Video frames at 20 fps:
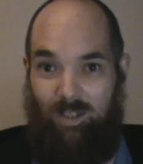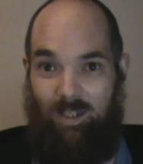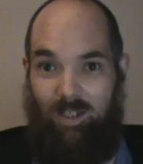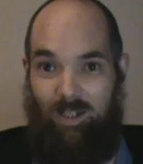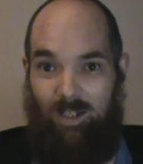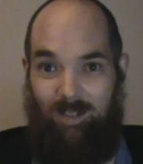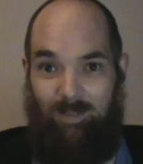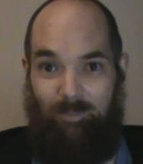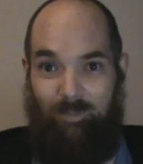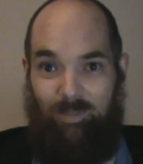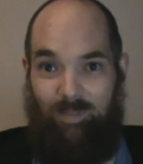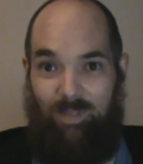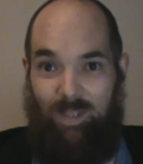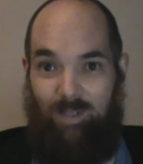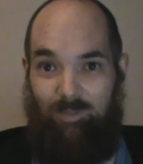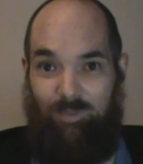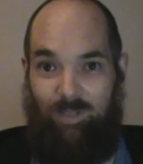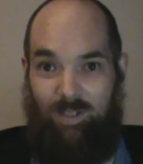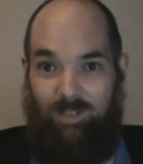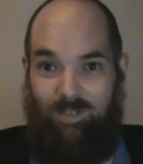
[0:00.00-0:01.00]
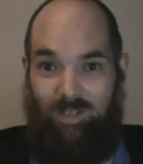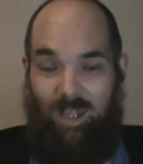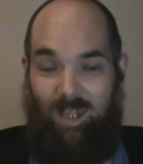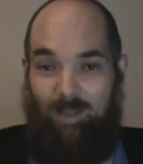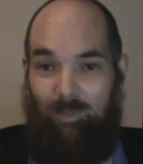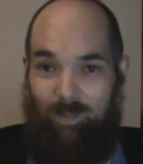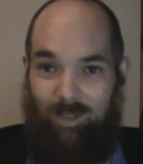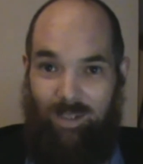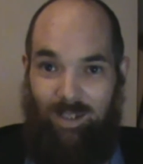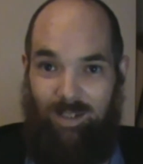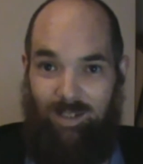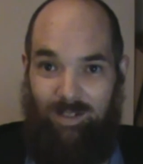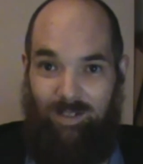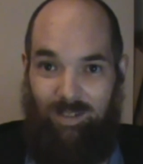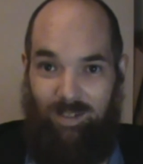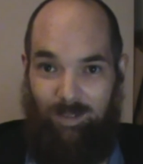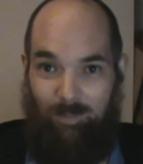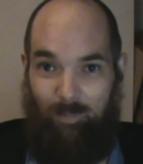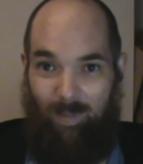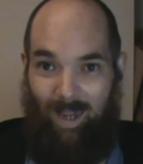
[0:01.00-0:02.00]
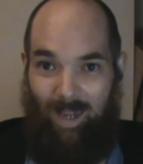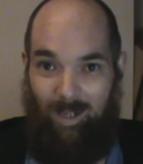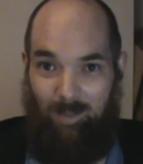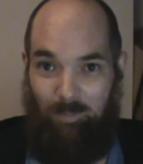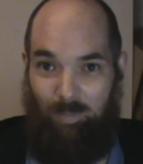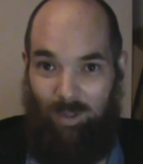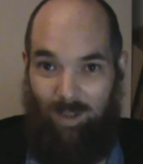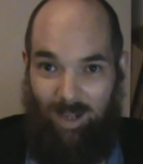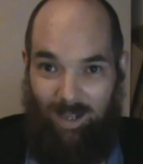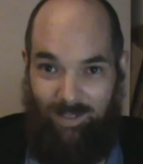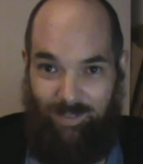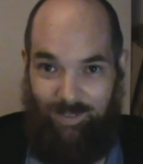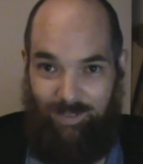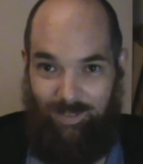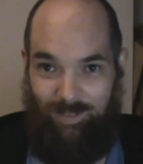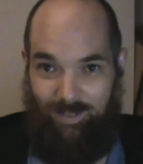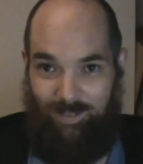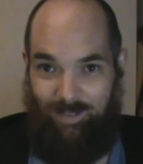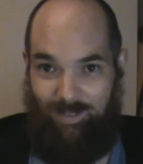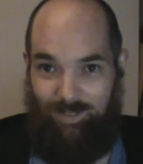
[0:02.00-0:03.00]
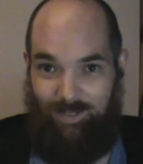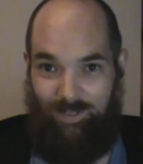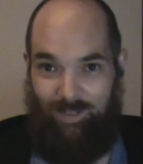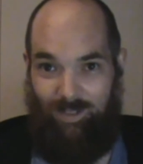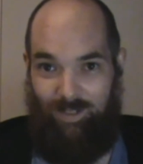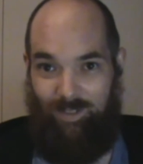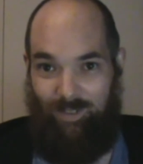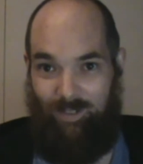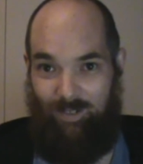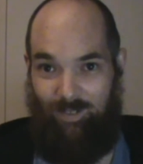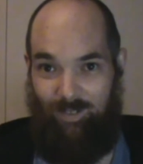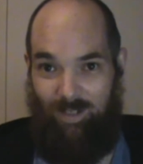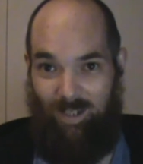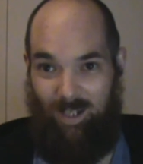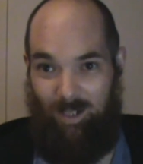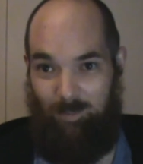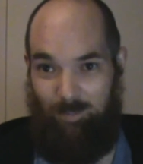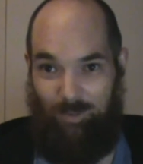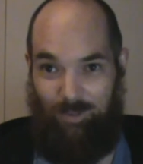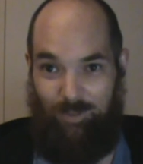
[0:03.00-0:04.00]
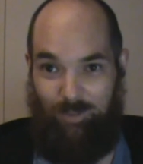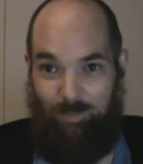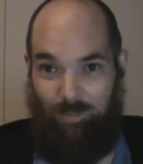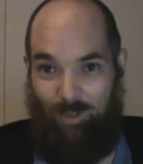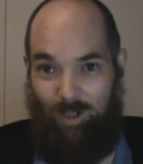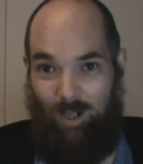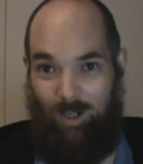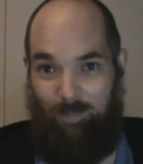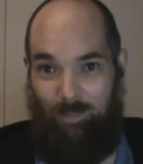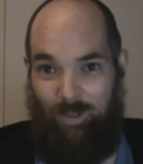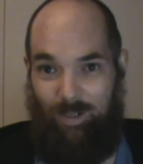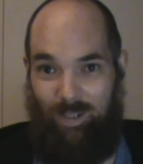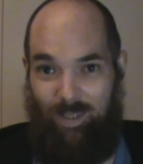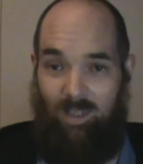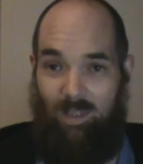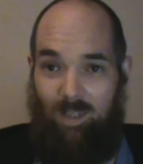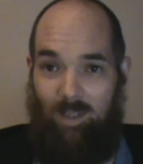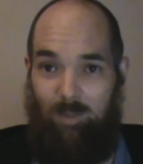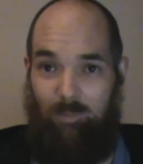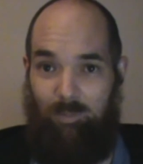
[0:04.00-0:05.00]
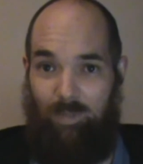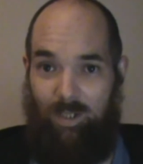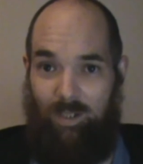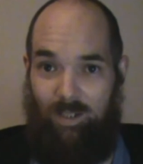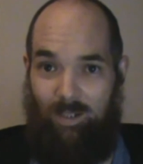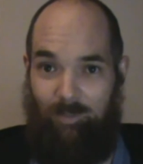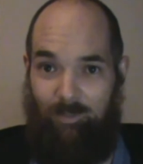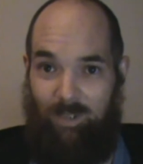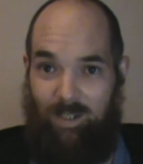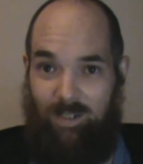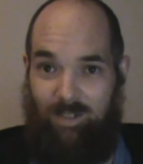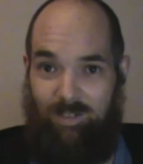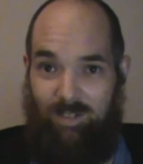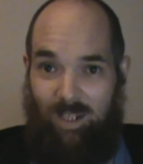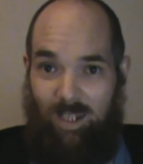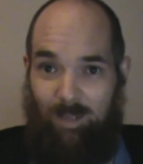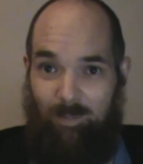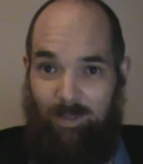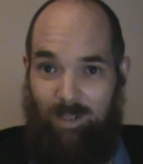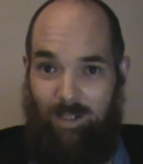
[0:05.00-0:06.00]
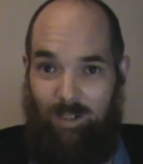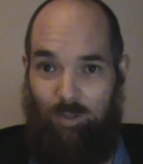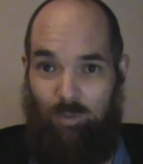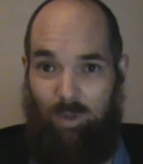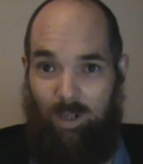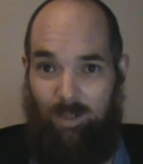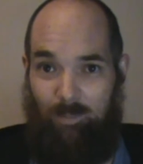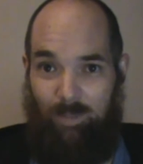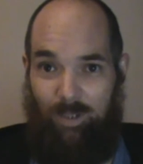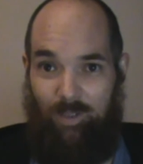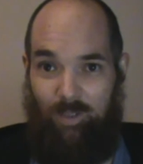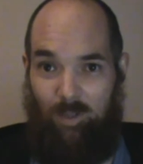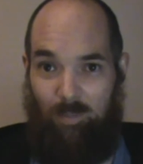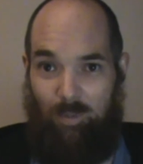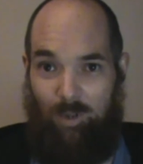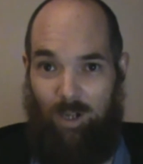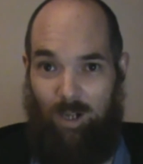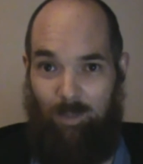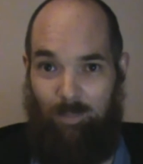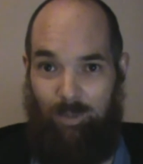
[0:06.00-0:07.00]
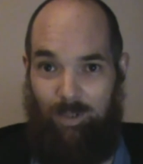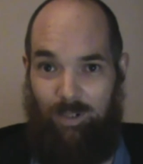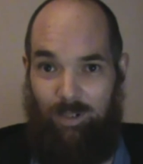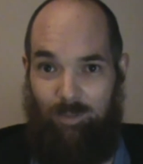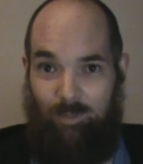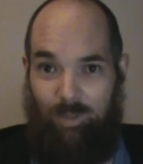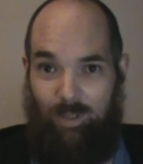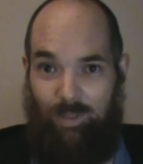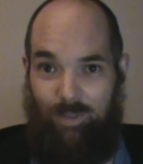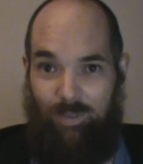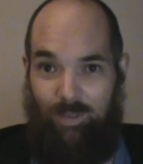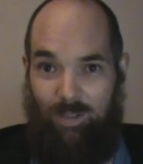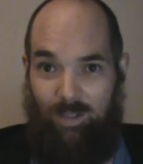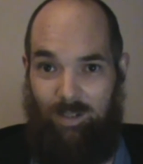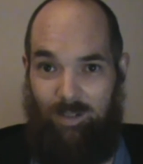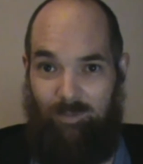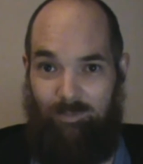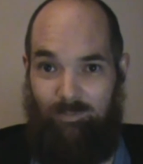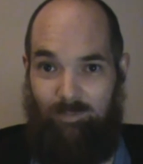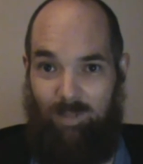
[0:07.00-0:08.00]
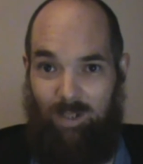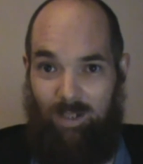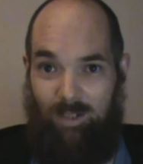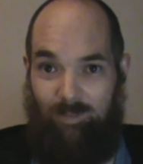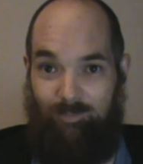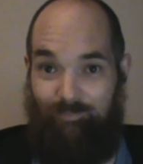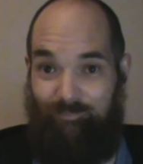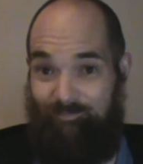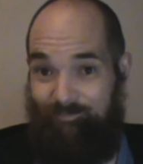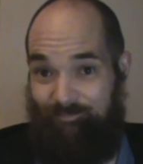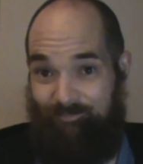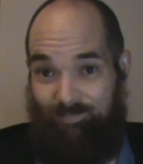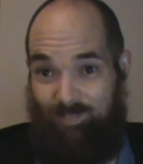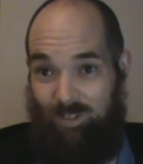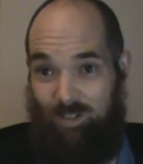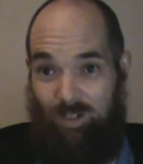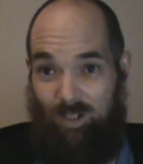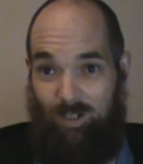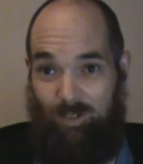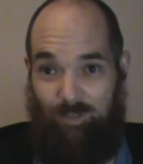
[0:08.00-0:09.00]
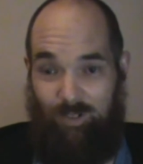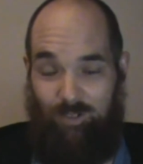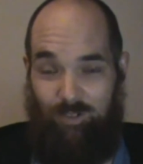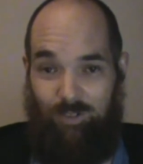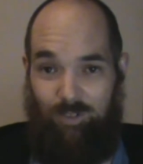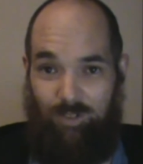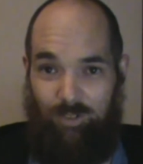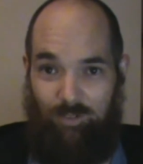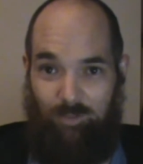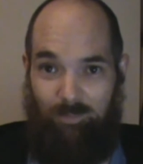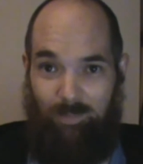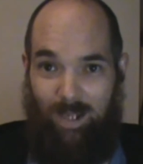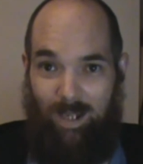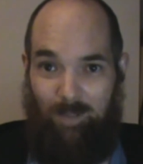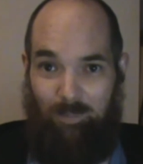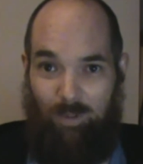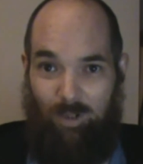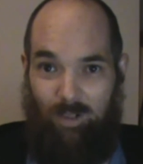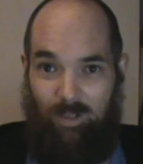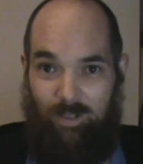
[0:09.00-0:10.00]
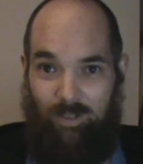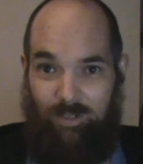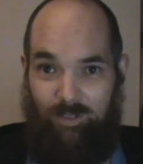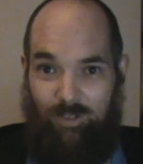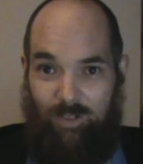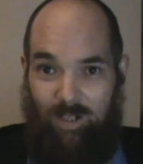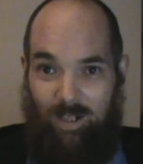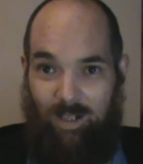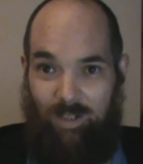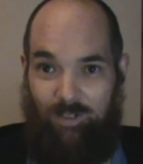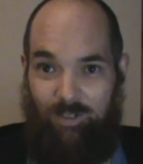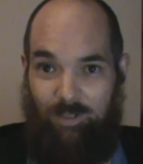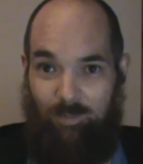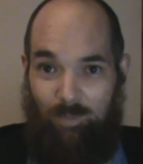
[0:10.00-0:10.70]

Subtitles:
They've contaminated Impact Plastics, their neighbor's property, but they contaminated quite a bit of their property with, their nuclear byproduct trash.